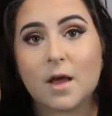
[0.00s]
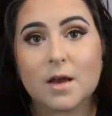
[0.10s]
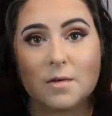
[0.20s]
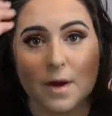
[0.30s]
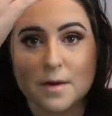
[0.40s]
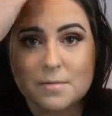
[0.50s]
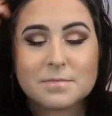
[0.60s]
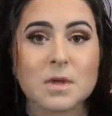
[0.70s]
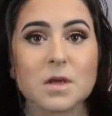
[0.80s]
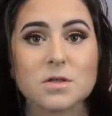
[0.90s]
Anyway,
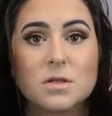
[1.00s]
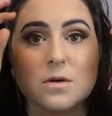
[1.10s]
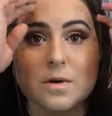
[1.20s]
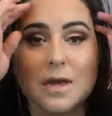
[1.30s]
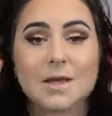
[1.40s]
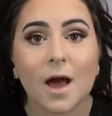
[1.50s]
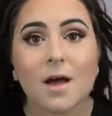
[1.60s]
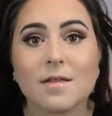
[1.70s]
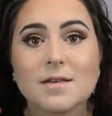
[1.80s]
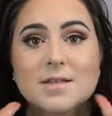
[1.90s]
so
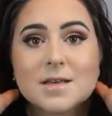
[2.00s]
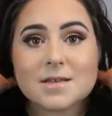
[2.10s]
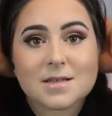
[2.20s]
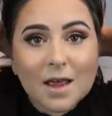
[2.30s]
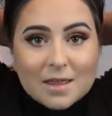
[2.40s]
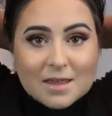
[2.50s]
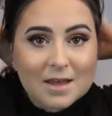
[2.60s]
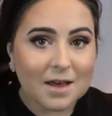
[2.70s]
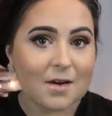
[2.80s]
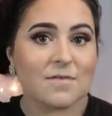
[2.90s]
yeah, this is
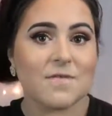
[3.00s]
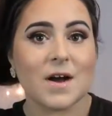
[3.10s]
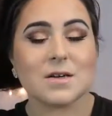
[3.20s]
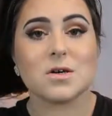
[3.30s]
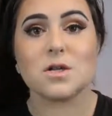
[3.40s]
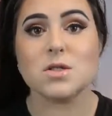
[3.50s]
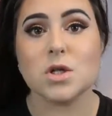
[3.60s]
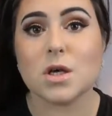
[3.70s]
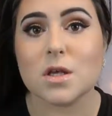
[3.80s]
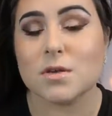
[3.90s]
the final
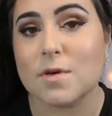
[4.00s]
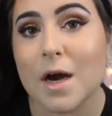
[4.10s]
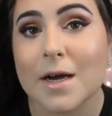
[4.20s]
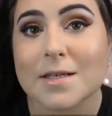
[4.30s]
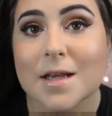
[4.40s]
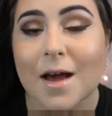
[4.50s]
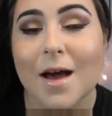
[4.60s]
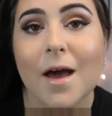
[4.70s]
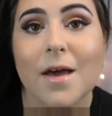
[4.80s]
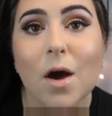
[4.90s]
look, you guys.
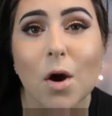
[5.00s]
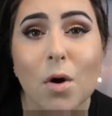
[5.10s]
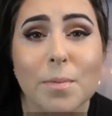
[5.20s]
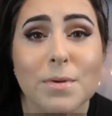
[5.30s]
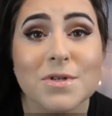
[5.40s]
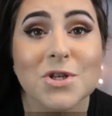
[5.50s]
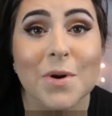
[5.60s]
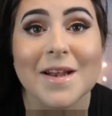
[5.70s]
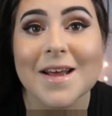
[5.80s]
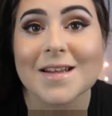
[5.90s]
I hope you
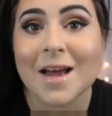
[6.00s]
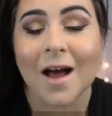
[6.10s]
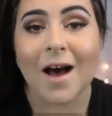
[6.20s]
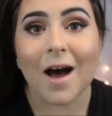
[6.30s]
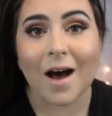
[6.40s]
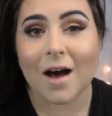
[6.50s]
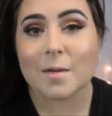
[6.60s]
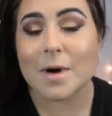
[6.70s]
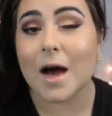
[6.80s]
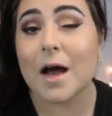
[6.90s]
enjoyed it.
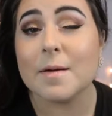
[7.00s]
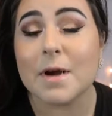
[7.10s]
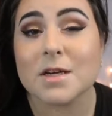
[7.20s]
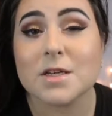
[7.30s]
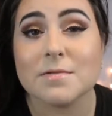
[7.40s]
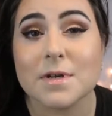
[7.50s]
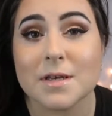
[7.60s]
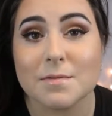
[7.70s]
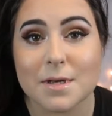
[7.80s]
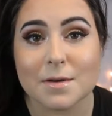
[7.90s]
Um, I'm actually
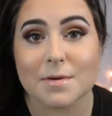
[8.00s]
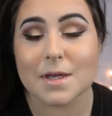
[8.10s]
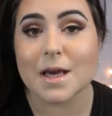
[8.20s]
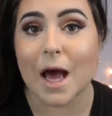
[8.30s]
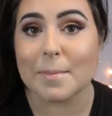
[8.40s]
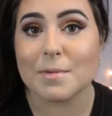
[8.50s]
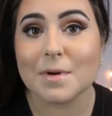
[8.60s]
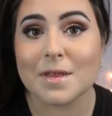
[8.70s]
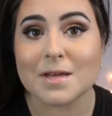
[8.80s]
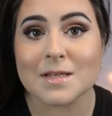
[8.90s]
really, really, really happy
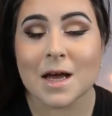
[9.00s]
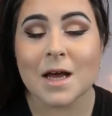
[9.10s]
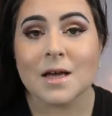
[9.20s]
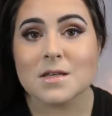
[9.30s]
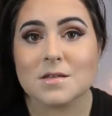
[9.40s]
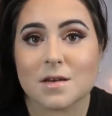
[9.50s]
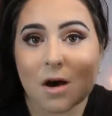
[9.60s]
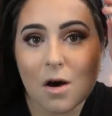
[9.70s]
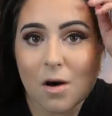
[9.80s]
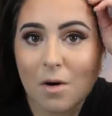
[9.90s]
with it.
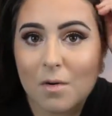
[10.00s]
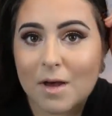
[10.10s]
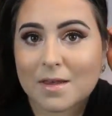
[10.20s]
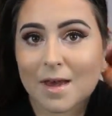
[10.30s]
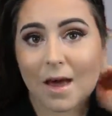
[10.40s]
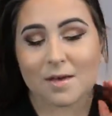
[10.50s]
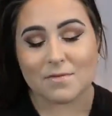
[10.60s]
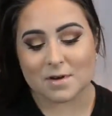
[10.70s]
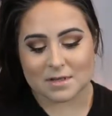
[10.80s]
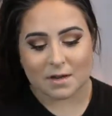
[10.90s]
So yeah,
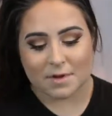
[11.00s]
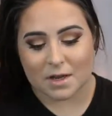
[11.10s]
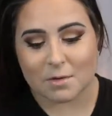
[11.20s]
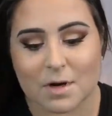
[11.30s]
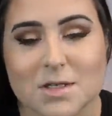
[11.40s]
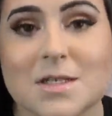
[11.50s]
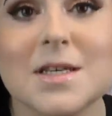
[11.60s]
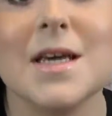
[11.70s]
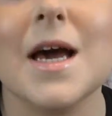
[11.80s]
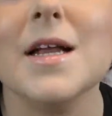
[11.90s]
if you guys have any questions
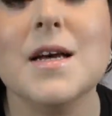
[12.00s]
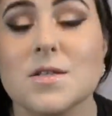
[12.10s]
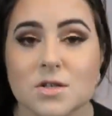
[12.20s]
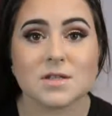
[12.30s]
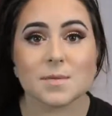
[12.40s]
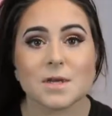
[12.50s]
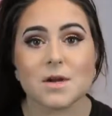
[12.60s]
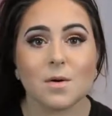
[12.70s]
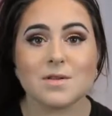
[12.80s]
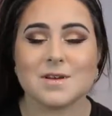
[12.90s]
again, just let me
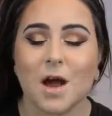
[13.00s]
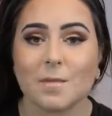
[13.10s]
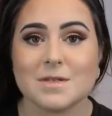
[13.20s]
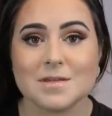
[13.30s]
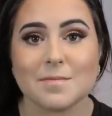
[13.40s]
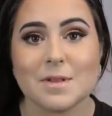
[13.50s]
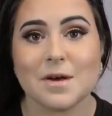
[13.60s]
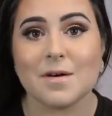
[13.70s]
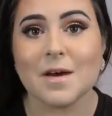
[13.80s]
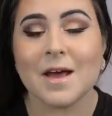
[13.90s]
know in the comments down
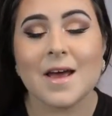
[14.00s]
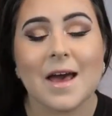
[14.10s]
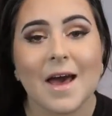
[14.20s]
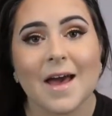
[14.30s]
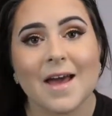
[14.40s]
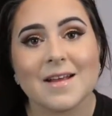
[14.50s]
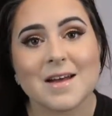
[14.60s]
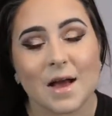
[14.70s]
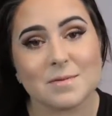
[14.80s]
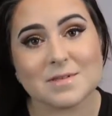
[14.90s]
below
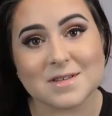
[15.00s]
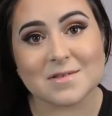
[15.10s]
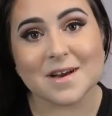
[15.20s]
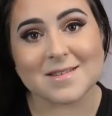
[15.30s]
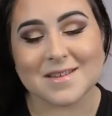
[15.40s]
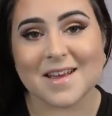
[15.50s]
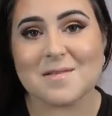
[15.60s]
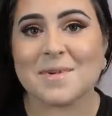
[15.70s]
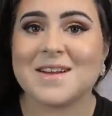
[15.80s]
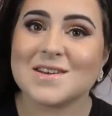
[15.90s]
and I will see you guys
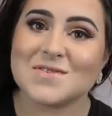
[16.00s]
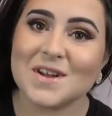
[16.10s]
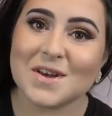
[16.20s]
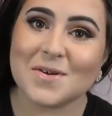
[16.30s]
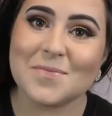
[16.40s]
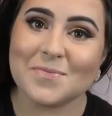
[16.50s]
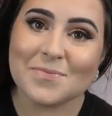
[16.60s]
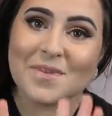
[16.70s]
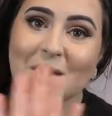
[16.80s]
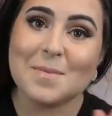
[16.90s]
in my next video.
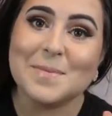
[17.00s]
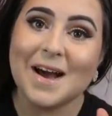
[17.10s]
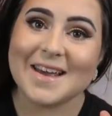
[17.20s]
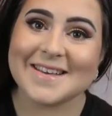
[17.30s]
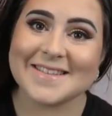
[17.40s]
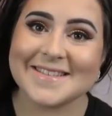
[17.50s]
Bye.